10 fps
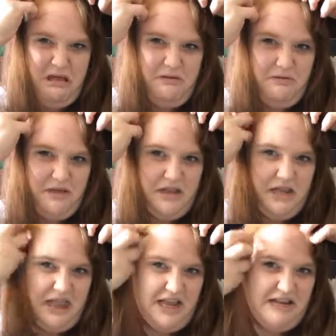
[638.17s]
Ooh, it's
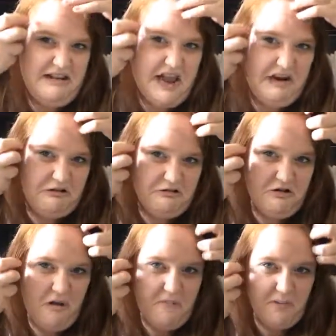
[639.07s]
looking like Donald
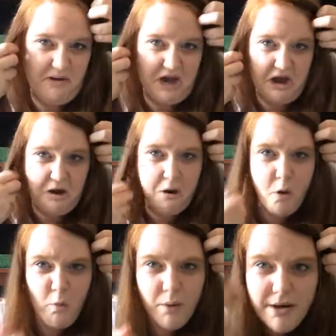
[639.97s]
Trump up in here.
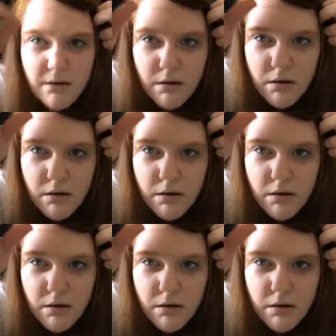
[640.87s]
What?